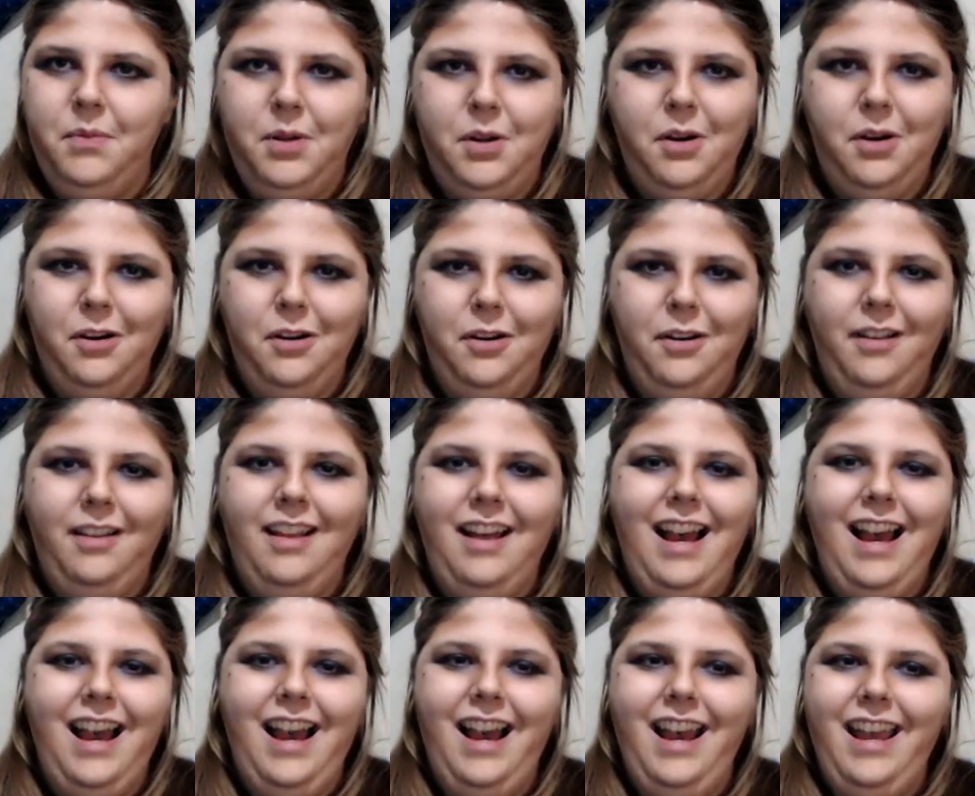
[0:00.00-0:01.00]
girl,
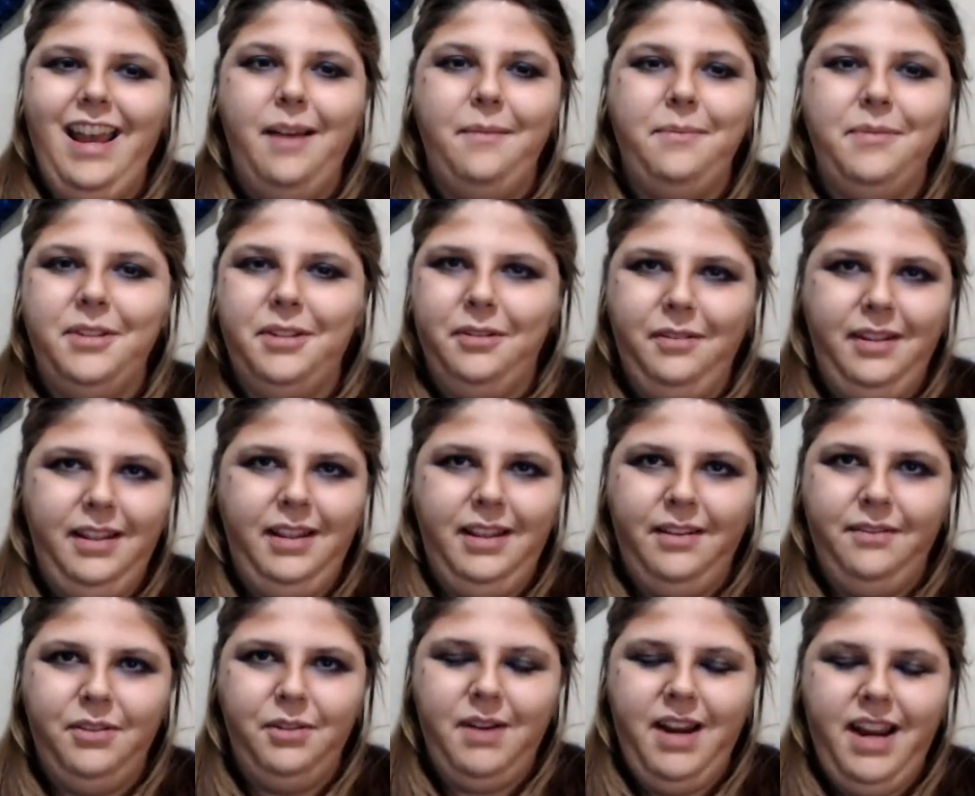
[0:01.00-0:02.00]
I absolutely
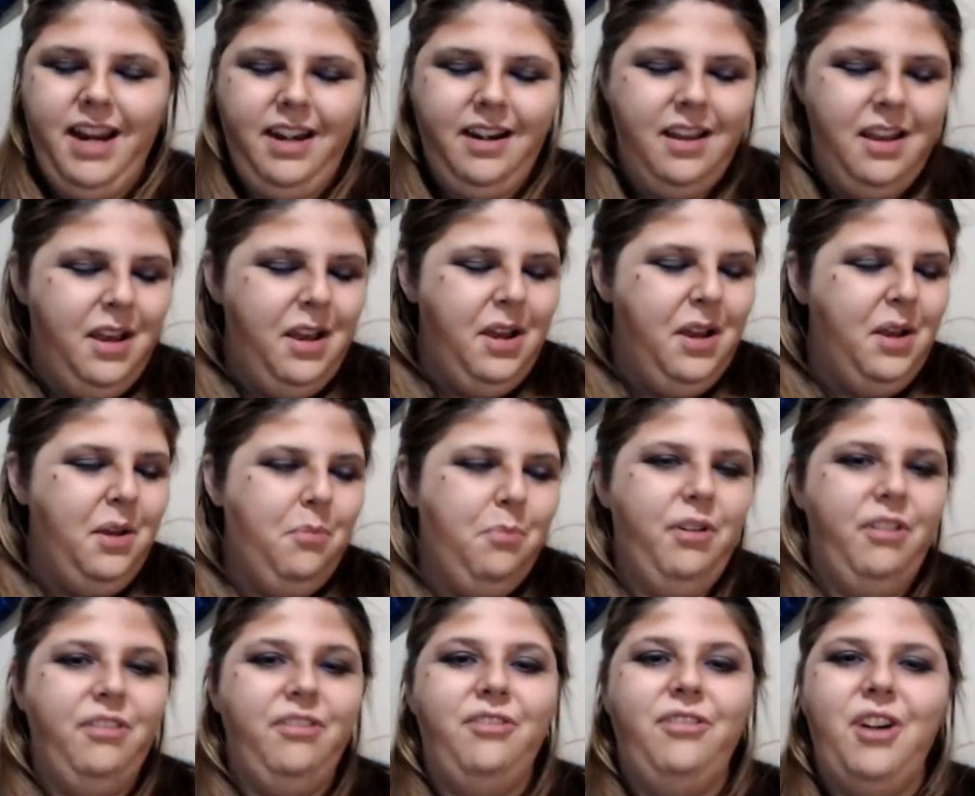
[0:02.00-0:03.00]
love the rain.
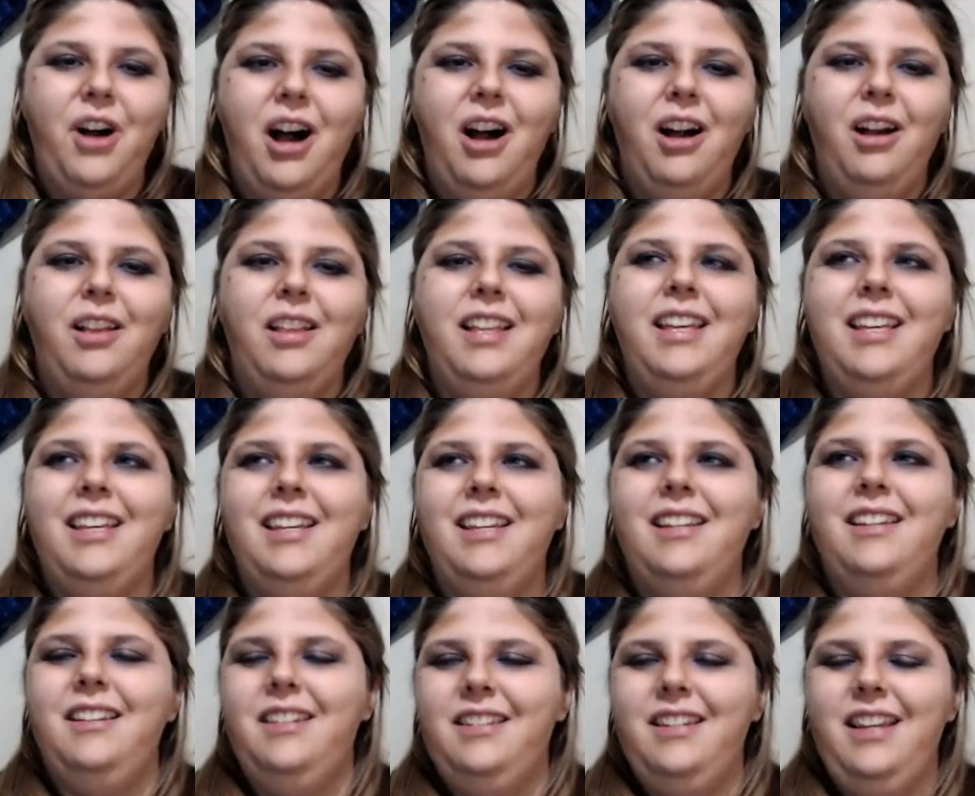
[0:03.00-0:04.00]
But fall
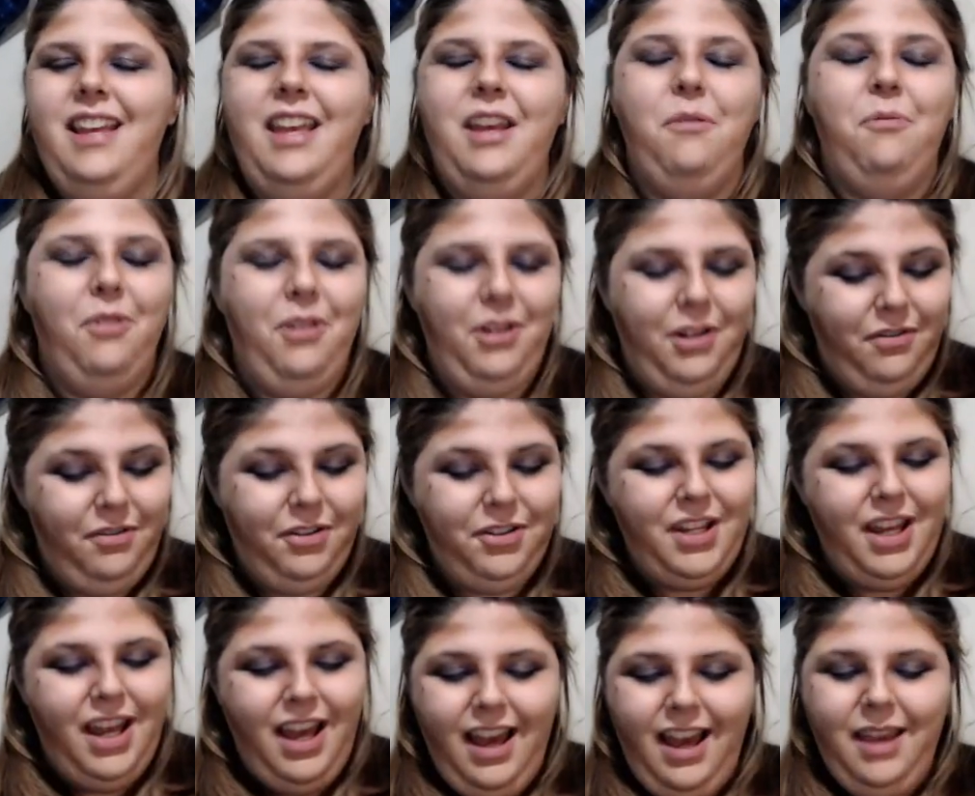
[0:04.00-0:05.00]
is a wonderful
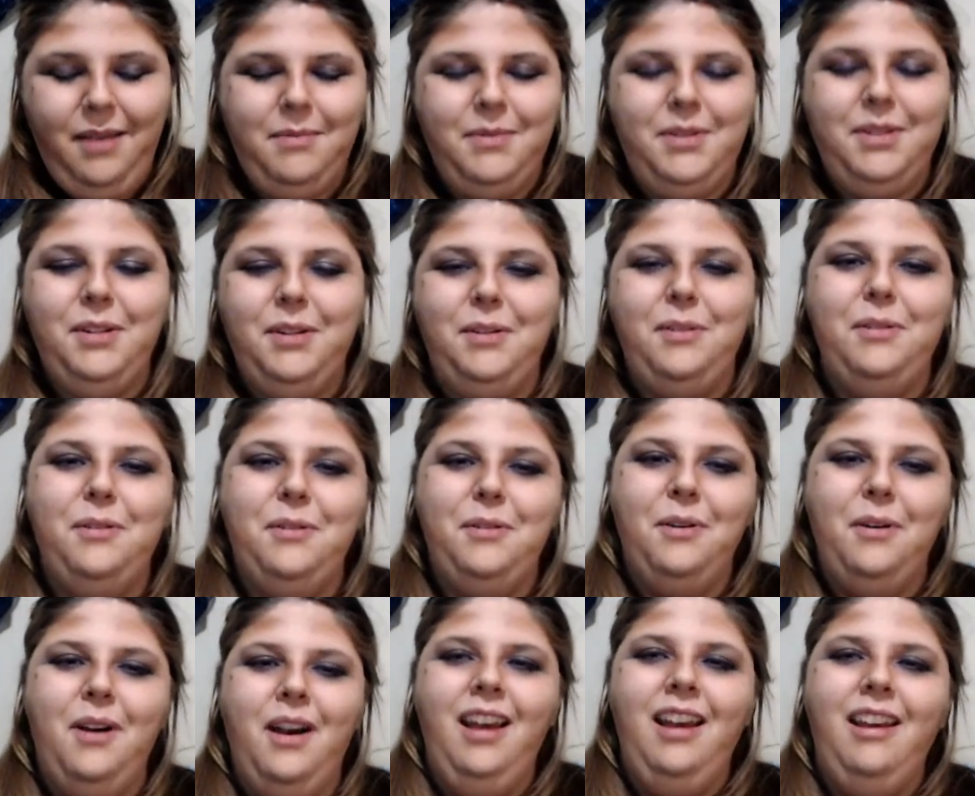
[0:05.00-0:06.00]
time
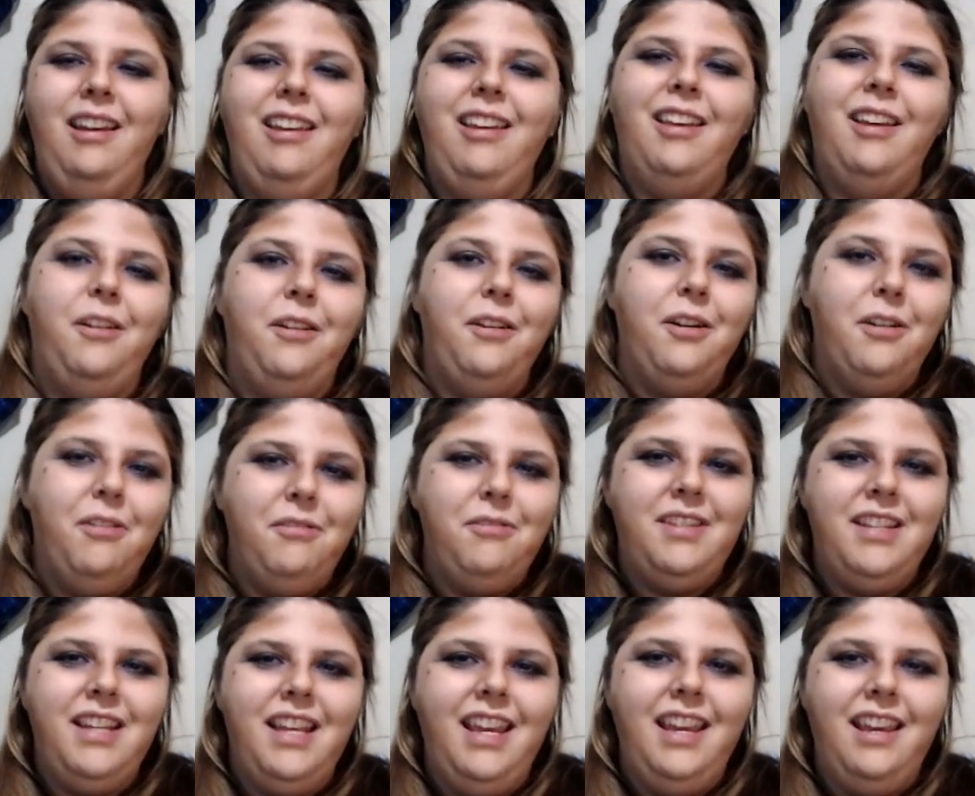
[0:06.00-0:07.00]
to get
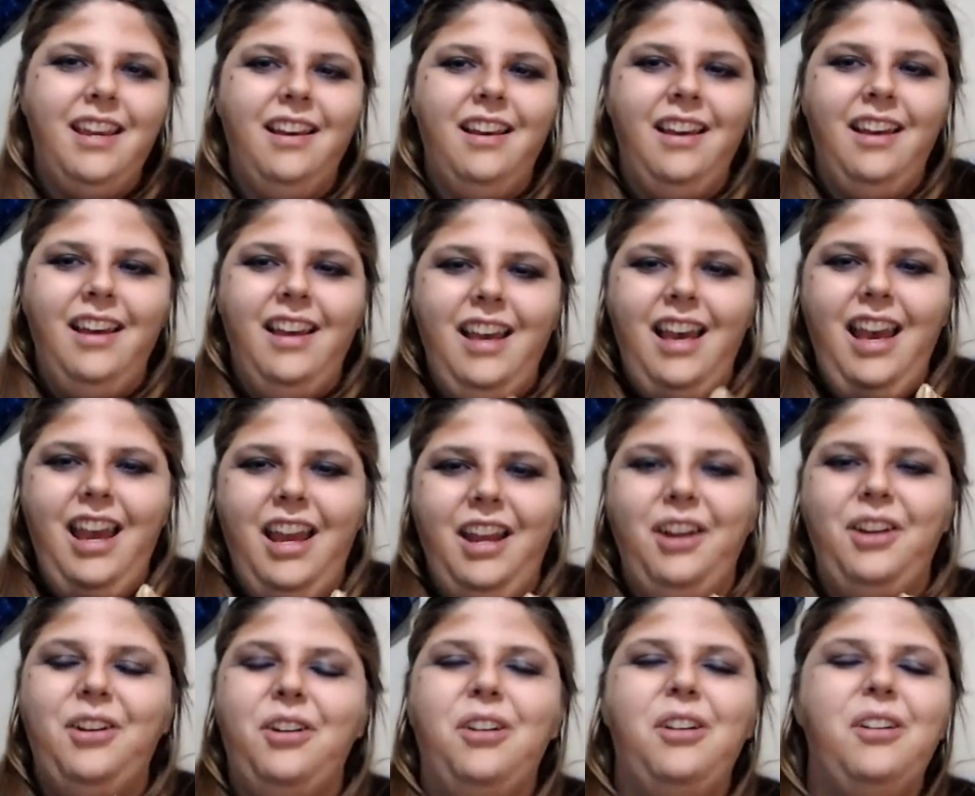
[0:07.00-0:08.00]
cozy
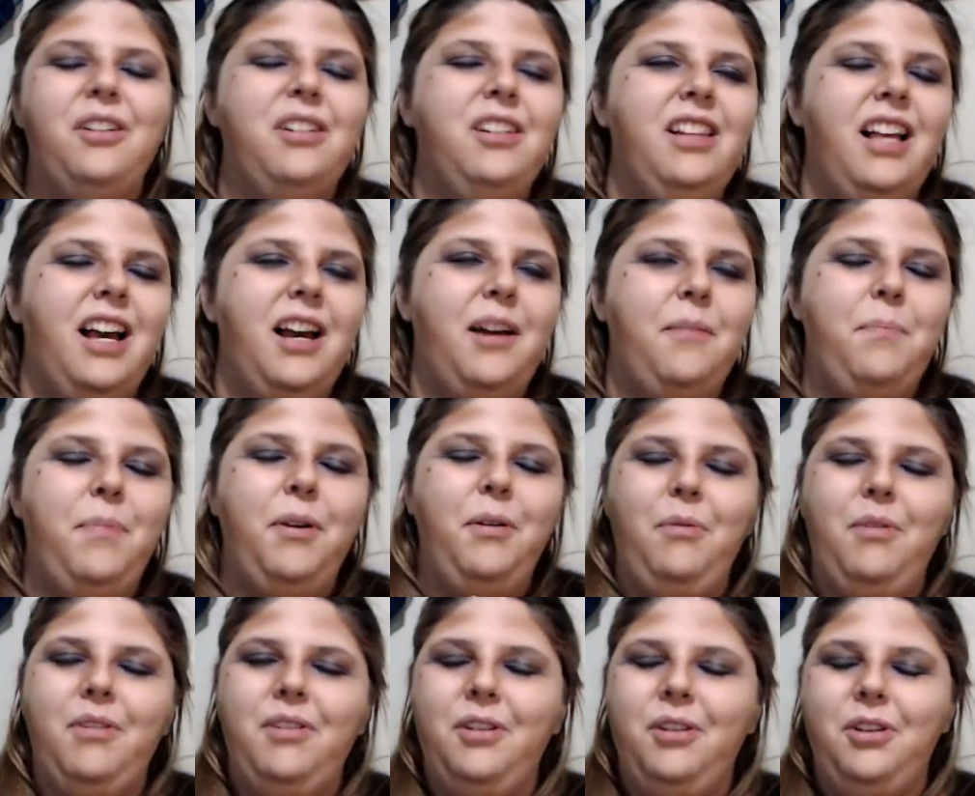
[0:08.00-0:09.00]
and curl up
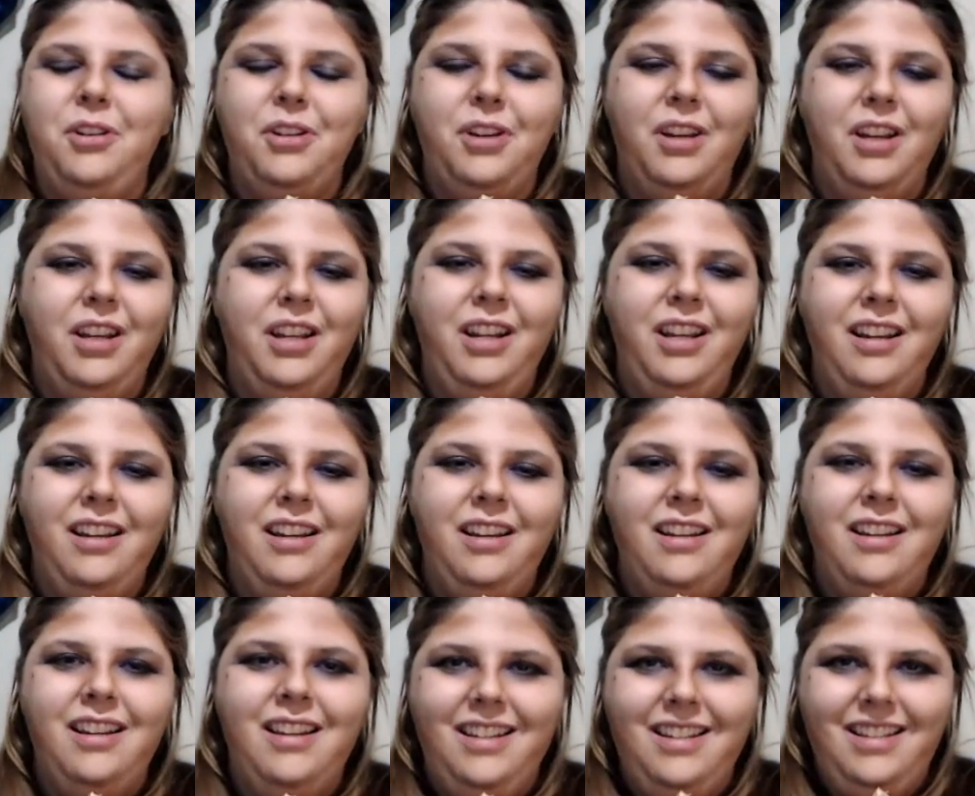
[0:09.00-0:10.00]
with a good
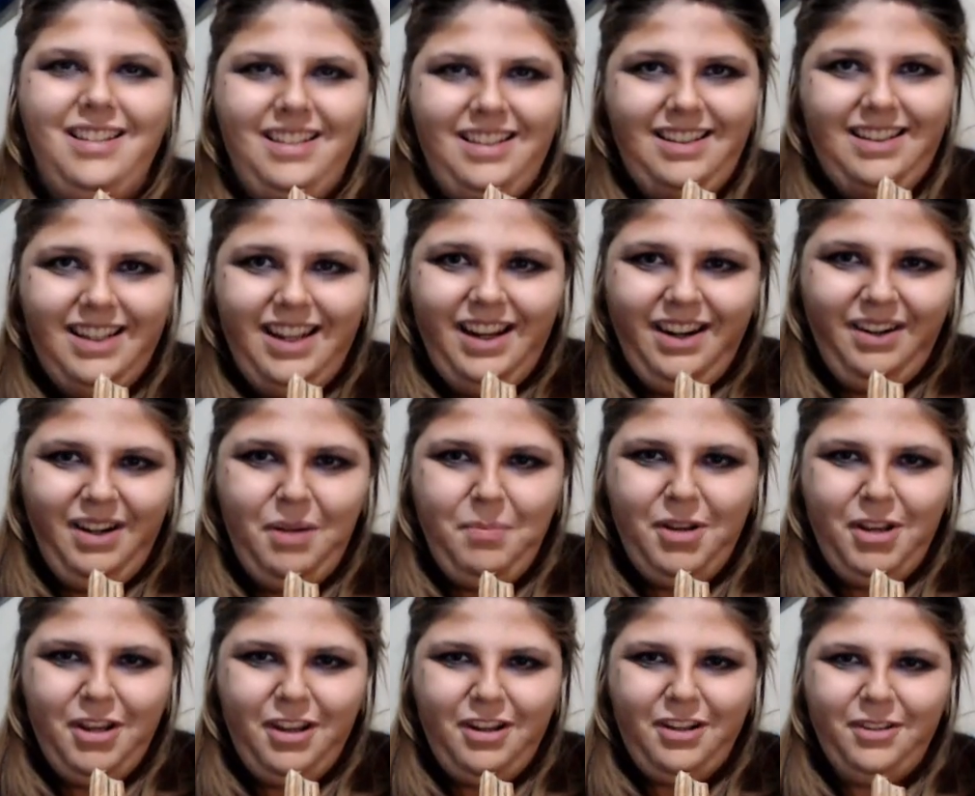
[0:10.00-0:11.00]
scary
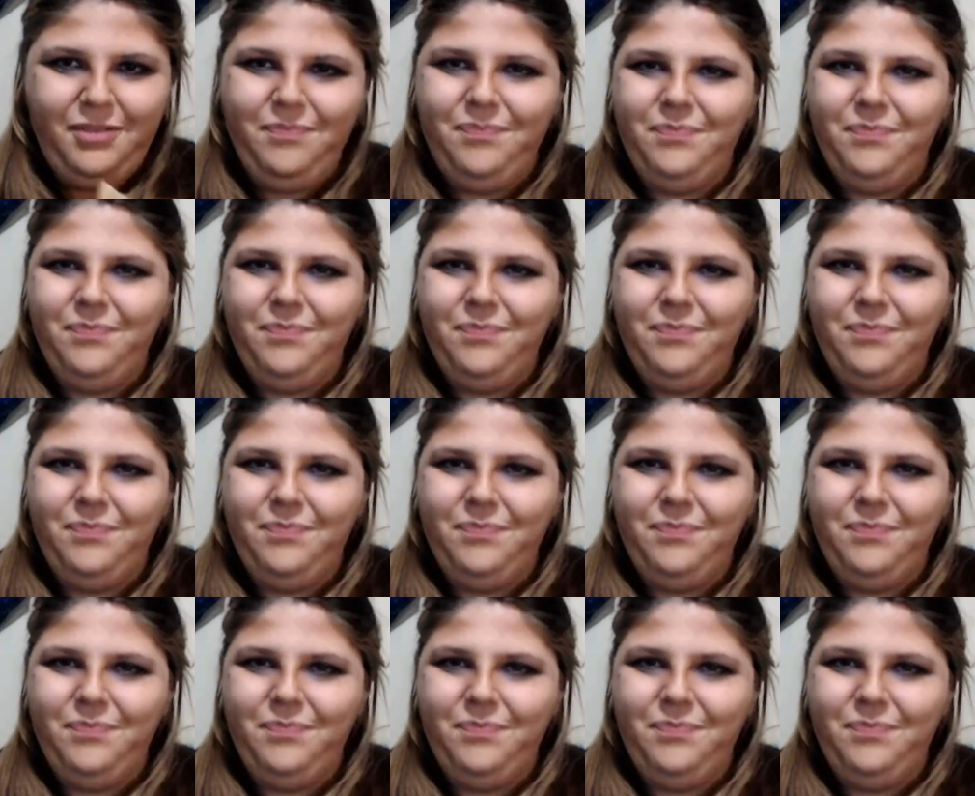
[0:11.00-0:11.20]
book.